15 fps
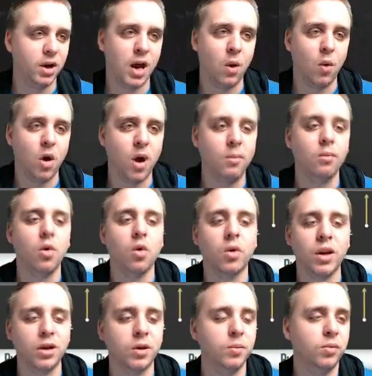but I want more
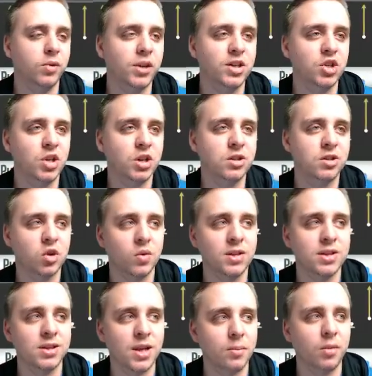incompletions to
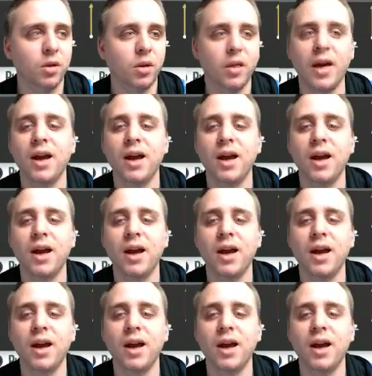resemble